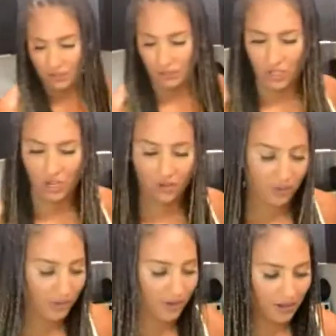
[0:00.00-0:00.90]
So
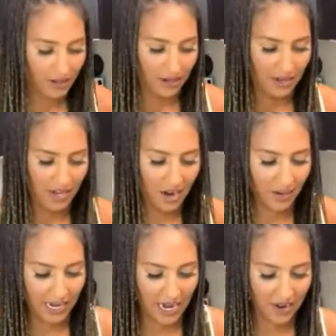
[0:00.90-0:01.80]
now I
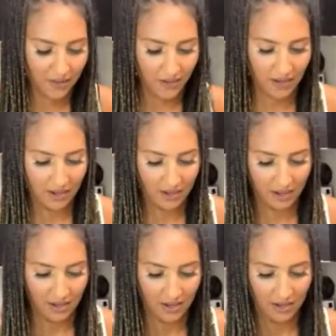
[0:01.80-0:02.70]
have,
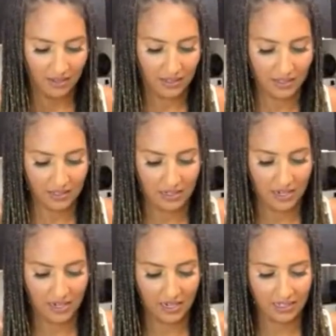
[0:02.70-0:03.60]
this is
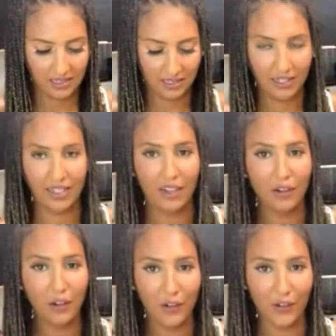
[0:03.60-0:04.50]
nice.
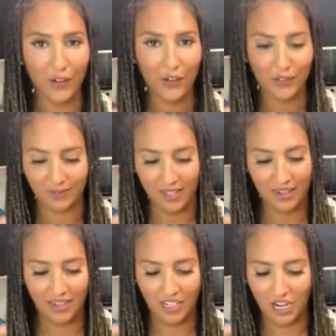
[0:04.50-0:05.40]

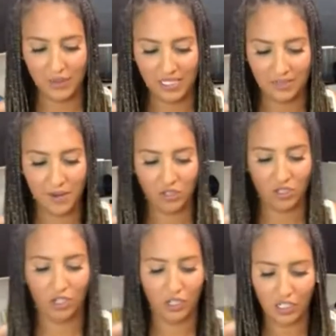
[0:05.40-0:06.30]
And
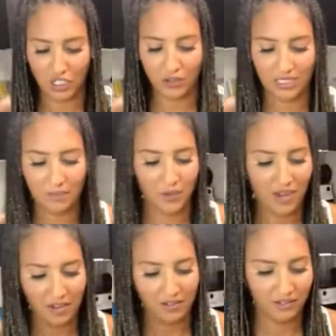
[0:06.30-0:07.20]
it's so simple
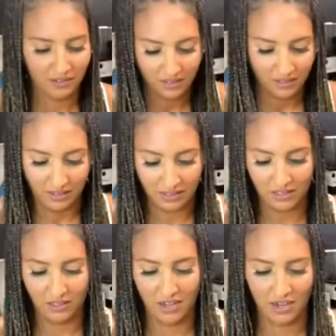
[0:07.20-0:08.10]
how,
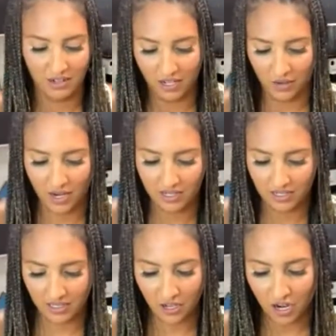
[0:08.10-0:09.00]

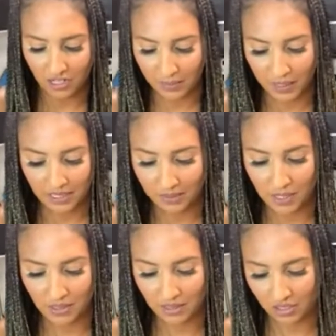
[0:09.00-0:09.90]
onions and garlic, but it
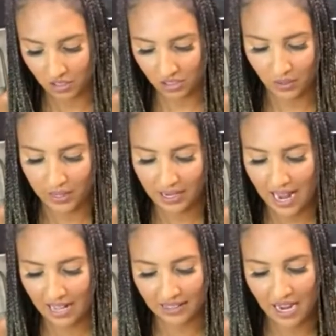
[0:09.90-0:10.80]
smells delicious. So I can
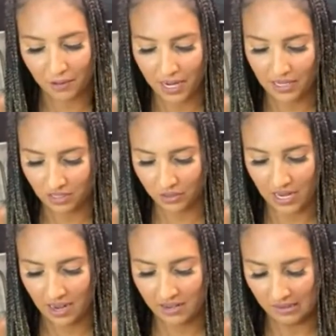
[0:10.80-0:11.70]
add that right to
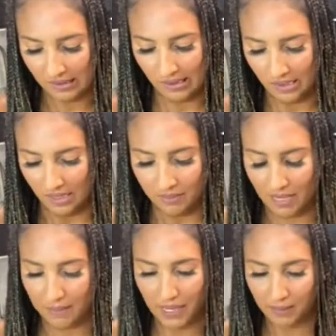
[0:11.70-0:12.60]
that,
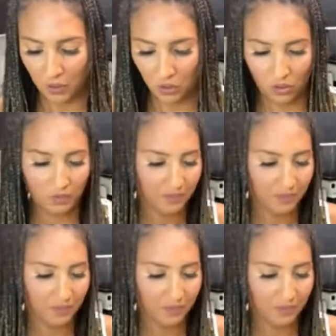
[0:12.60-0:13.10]
my big bowl.